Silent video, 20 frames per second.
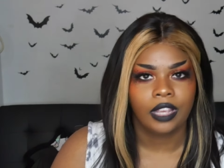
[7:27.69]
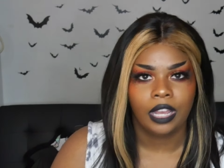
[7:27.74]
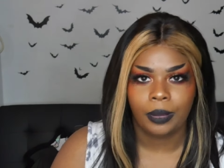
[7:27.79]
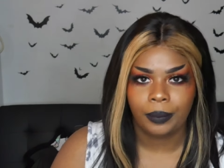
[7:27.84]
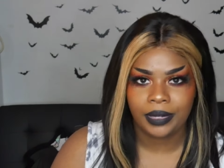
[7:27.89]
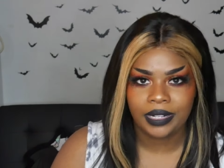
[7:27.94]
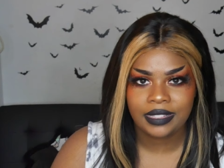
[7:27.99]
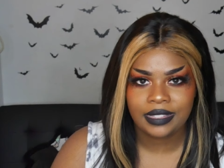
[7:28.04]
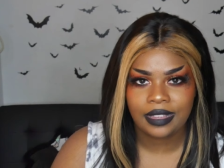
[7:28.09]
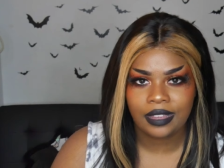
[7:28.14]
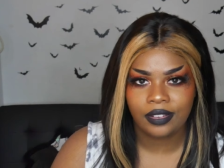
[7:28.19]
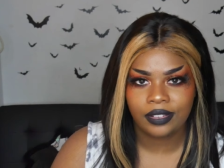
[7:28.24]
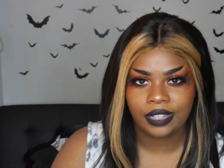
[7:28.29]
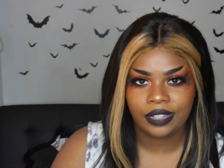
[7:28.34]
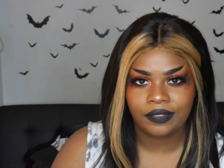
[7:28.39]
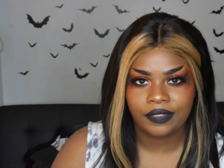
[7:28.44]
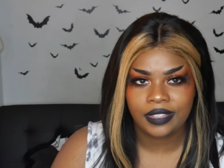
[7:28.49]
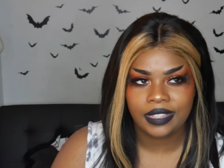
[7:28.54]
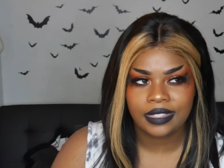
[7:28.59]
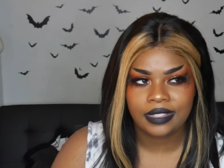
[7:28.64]
I'm gonna say I'll
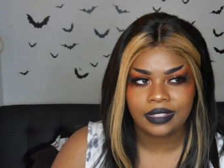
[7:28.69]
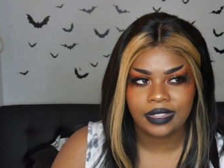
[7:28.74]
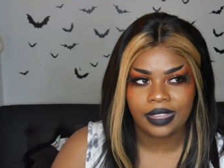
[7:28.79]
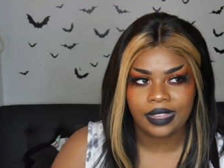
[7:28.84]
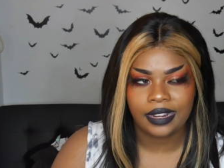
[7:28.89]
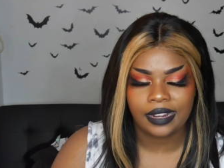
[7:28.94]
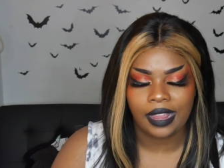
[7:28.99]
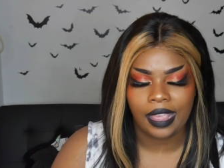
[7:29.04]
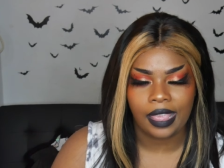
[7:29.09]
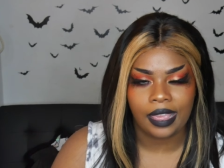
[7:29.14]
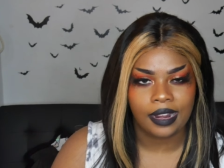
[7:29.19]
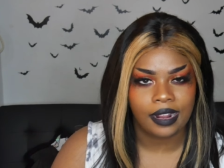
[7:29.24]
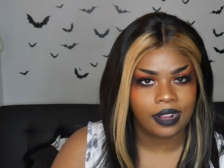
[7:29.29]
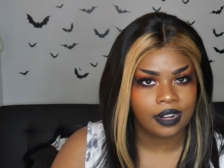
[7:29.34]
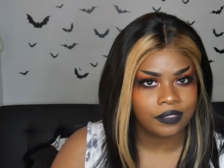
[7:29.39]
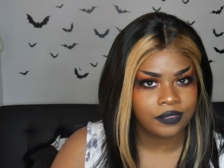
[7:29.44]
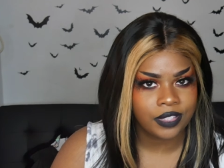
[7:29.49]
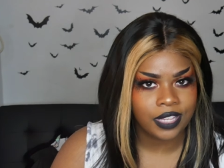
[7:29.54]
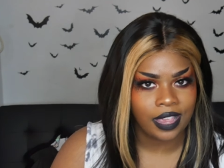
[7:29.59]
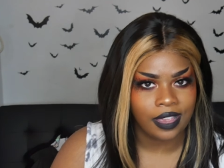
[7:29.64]
give this like an 8 out
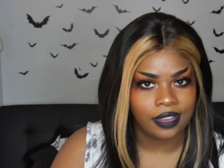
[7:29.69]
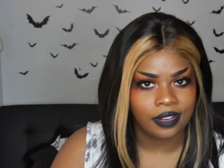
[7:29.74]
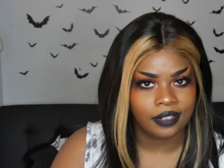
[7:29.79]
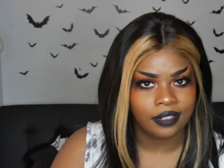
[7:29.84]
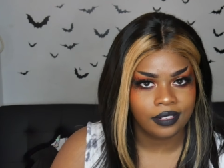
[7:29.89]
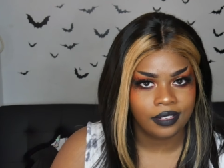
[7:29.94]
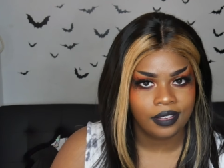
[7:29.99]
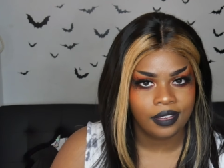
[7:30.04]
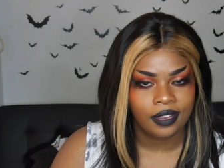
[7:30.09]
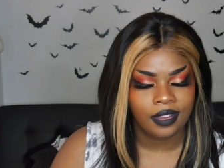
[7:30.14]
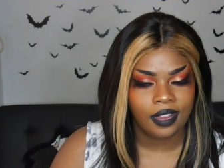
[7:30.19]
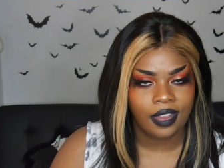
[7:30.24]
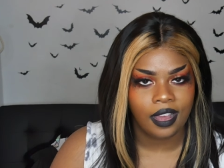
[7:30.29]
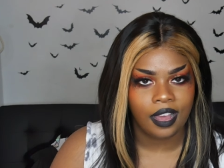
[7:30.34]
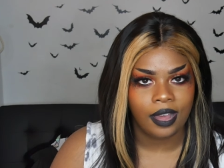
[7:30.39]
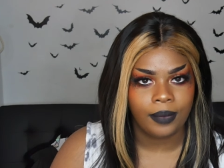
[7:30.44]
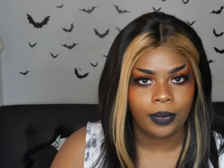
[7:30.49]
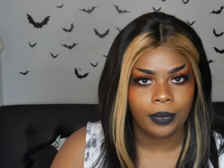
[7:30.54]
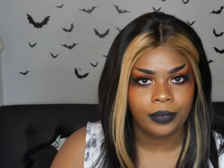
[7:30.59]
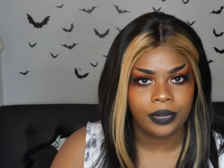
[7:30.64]
of 10
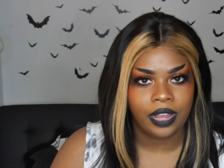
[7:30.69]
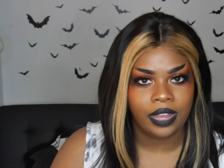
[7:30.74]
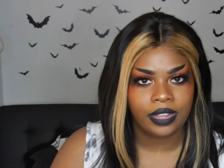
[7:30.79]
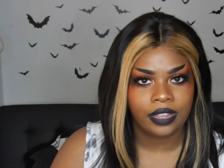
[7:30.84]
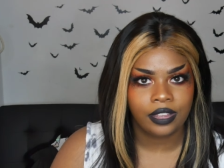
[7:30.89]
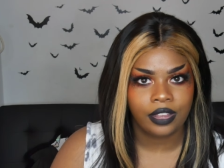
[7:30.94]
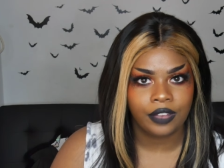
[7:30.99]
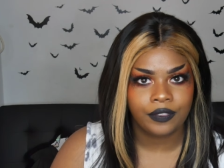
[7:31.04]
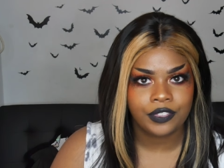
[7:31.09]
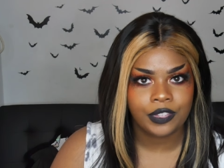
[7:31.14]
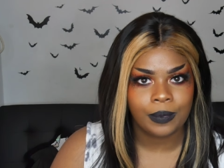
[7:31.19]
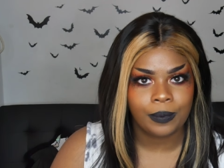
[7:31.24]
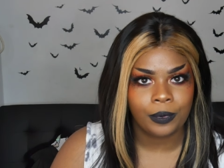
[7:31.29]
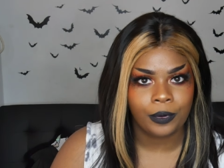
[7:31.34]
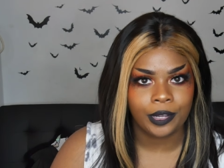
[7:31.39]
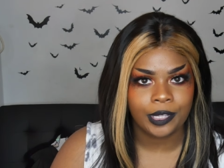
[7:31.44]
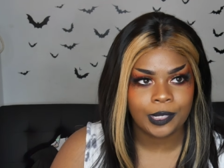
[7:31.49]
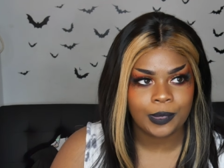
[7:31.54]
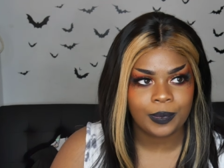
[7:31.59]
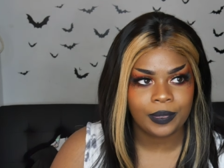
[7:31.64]
um, I'm knocking off some
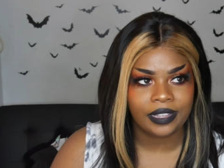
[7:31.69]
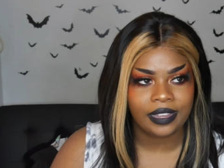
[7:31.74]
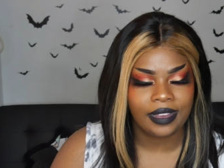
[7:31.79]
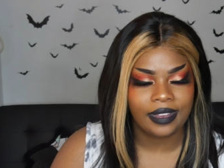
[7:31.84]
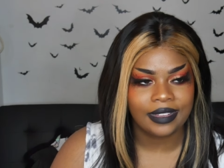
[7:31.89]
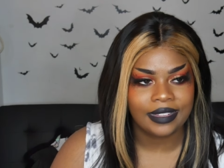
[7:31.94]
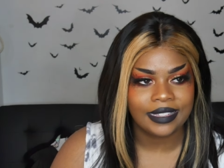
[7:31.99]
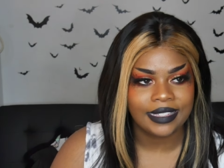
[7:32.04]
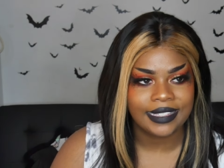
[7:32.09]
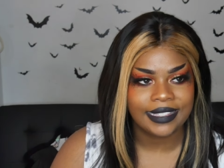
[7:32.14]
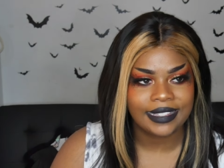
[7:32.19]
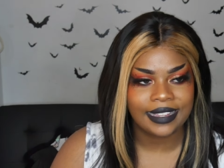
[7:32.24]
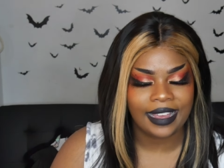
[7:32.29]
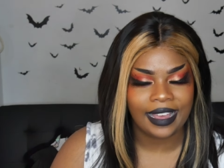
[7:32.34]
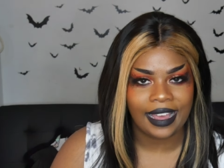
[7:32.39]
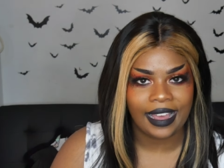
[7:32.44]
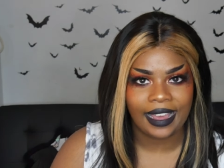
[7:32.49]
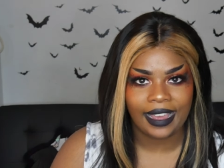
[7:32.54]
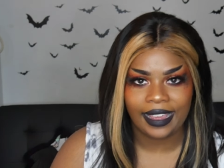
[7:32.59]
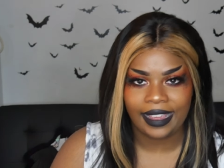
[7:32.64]
points because
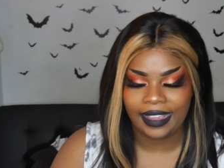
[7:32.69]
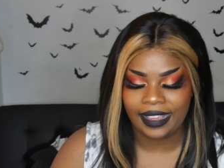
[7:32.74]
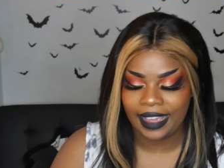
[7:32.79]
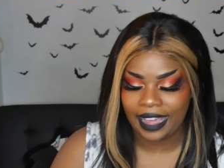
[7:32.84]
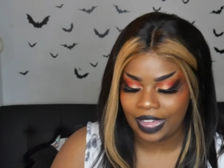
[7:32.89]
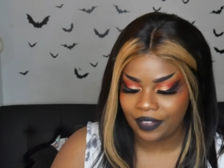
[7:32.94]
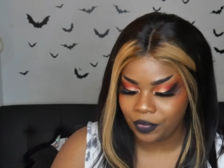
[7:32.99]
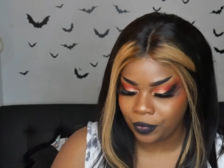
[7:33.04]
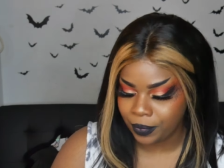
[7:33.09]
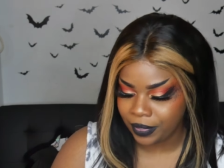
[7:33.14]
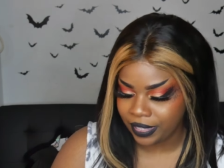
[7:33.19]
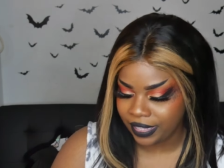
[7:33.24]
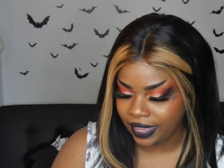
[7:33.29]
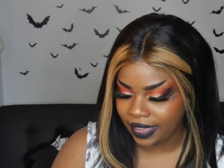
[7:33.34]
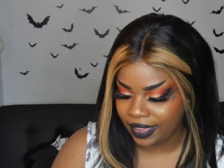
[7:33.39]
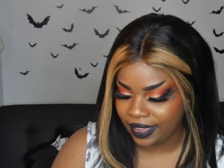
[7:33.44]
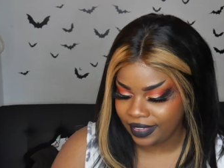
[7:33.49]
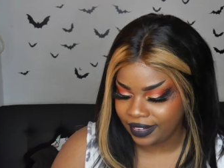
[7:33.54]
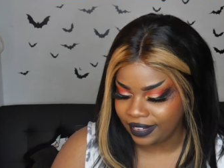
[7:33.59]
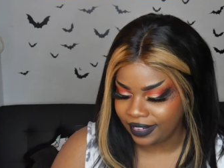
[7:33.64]
I have a big
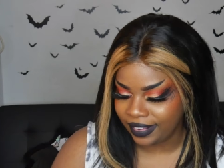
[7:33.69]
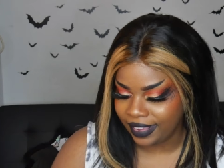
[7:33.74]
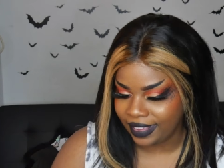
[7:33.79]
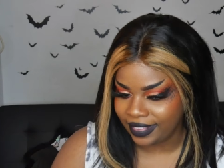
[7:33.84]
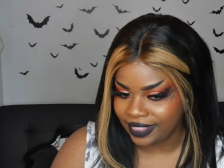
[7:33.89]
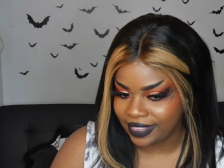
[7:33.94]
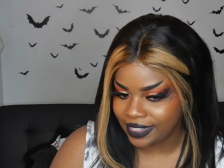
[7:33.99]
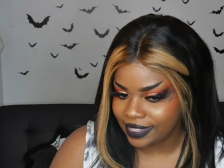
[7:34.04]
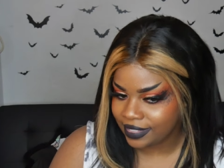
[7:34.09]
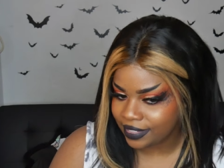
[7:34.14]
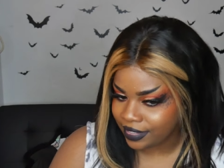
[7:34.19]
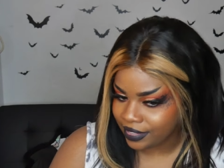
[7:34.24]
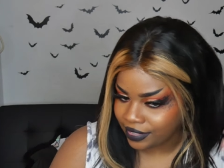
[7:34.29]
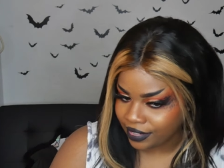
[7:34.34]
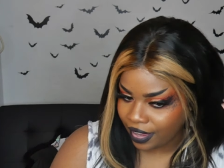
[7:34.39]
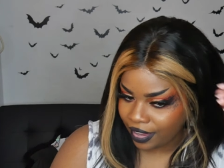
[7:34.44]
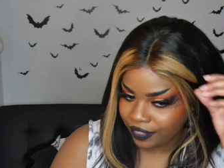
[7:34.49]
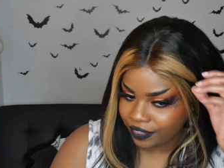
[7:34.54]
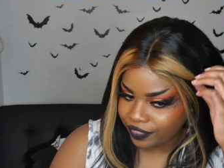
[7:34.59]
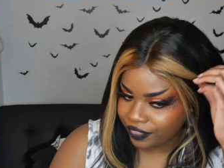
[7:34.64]
head and this does
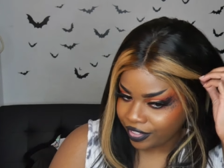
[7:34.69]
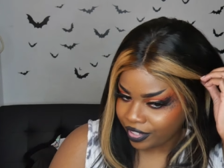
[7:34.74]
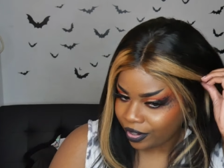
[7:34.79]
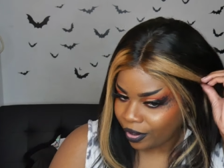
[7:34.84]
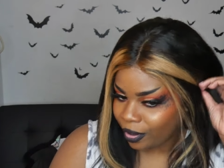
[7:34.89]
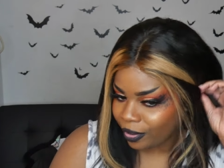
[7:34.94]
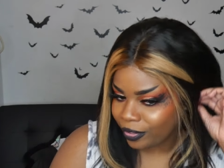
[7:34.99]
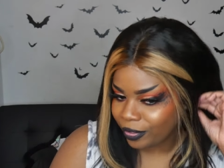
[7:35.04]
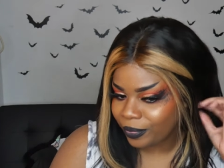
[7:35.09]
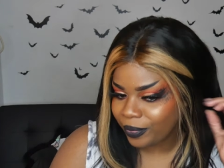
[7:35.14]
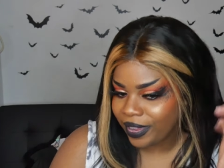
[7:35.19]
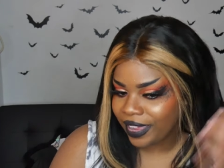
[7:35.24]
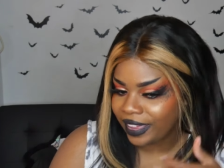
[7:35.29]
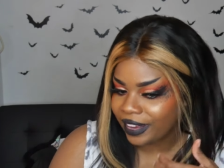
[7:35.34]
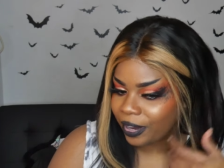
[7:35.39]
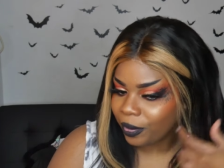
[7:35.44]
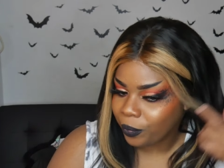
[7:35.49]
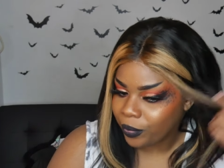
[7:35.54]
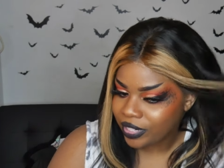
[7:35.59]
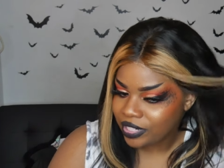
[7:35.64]
not fit all the way and
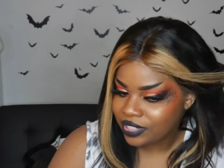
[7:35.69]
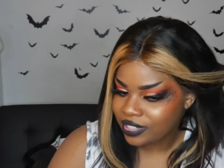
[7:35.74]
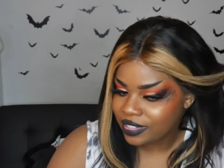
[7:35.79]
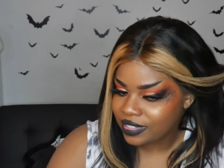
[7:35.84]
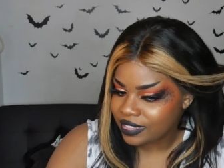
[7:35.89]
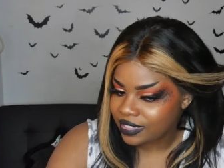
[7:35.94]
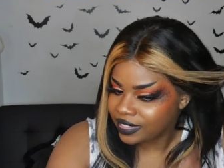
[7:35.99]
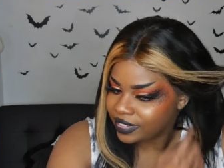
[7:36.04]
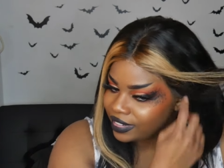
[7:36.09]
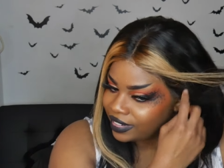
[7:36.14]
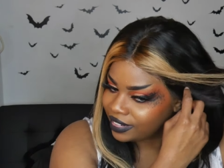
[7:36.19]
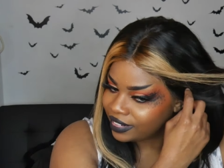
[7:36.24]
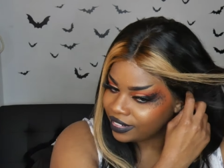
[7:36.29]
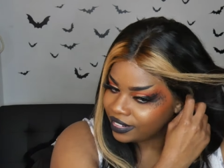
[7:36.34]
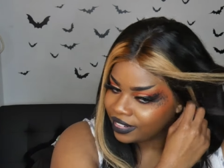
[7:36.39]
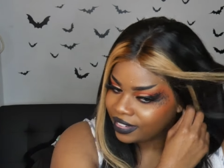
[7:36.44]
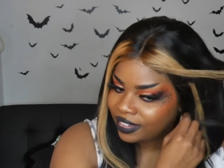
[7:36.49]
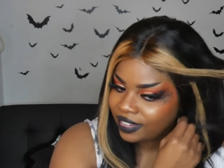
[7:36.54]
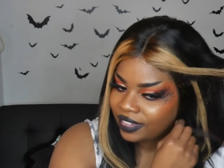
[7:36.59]
I wish it did